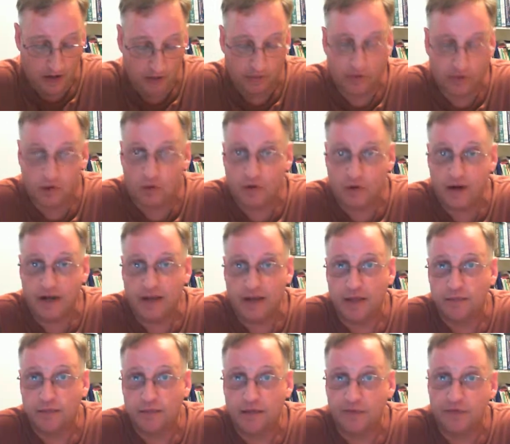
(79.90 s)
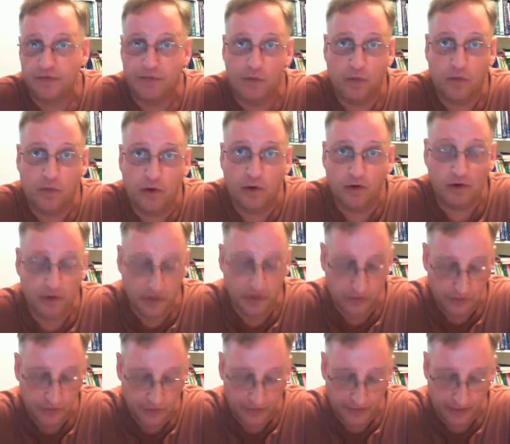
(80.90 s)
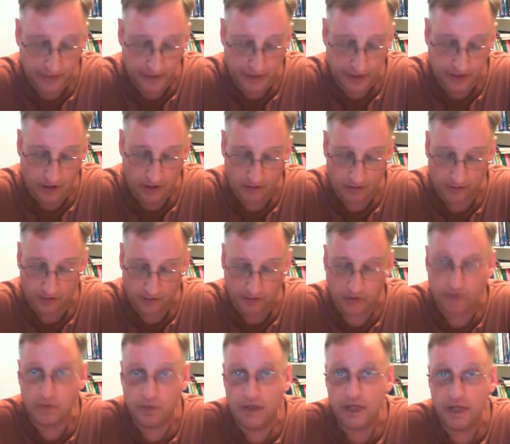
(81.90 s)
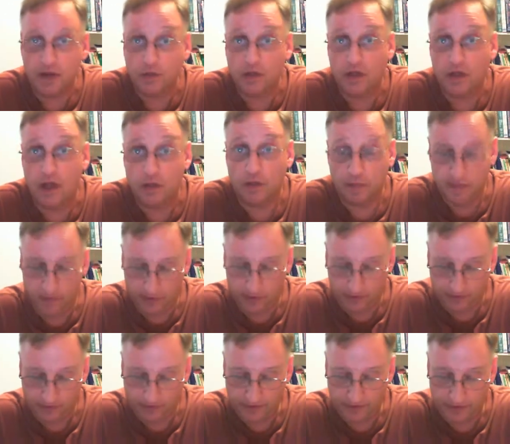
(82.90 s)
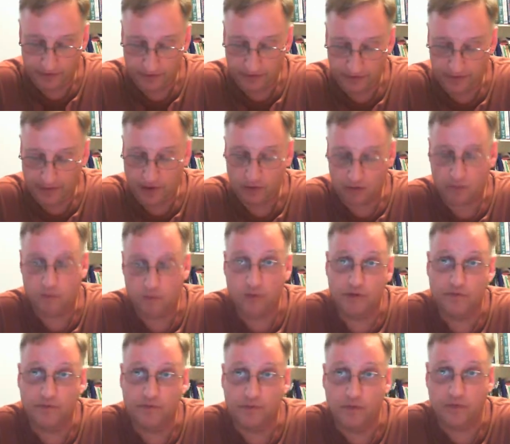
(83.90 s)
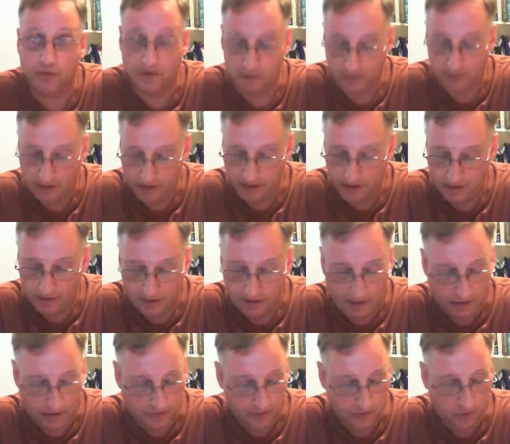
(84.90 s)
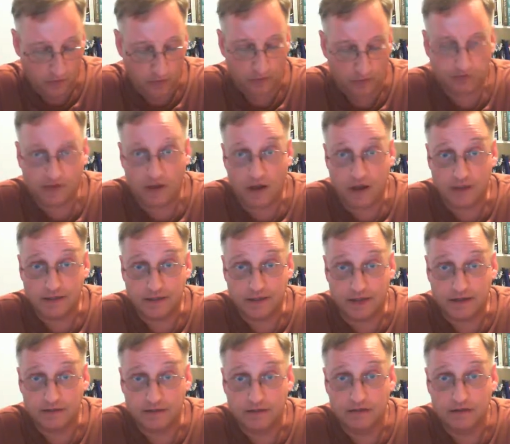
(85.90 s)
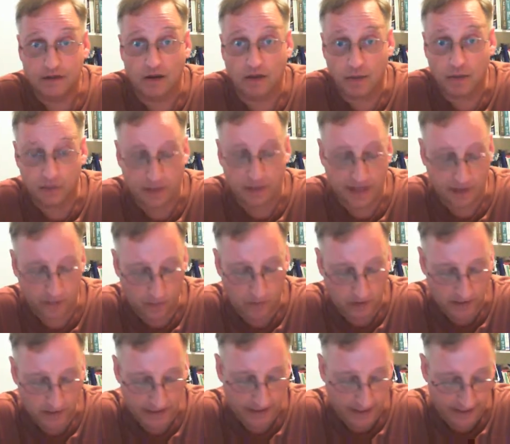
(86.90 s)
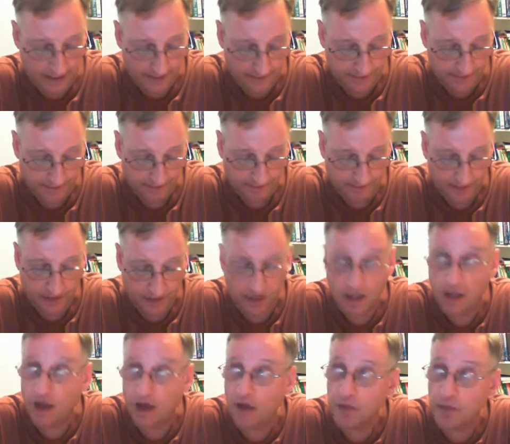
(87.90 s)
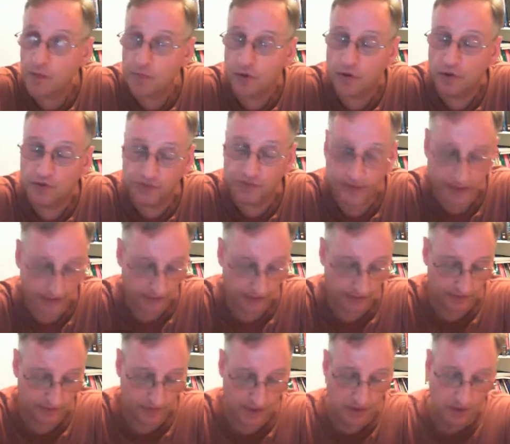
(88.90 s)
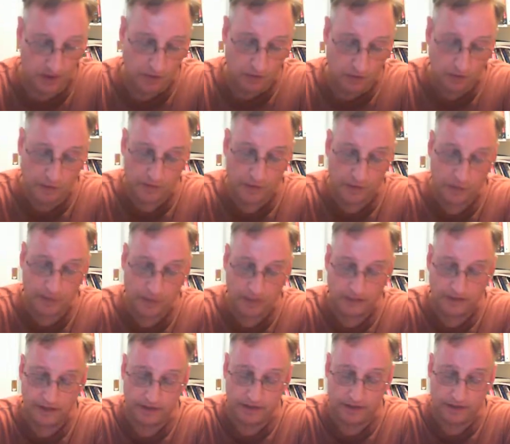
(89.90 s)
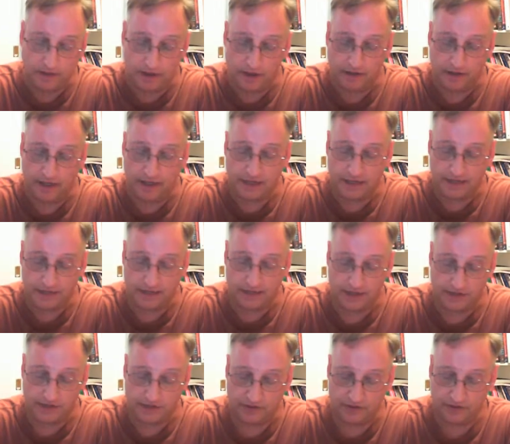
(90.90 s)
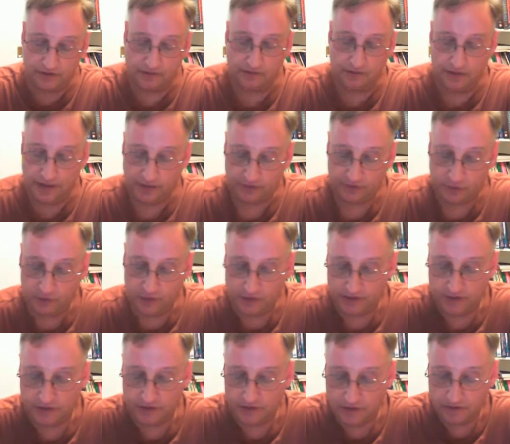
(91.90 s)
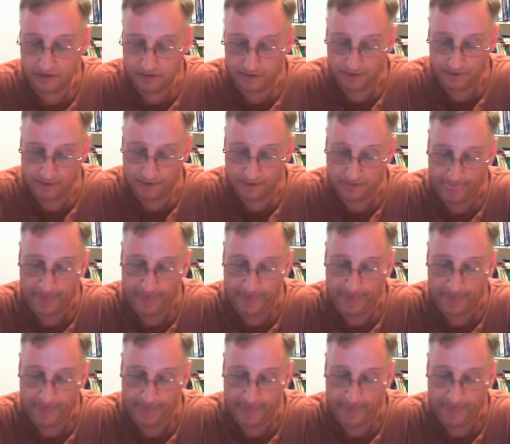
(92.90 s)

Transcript: Recorded MP4 or YouTube videos for the week will all be posted in PowerPoint form under course content on the Blackboard site. Other postings will be weekly online discussions of class questions,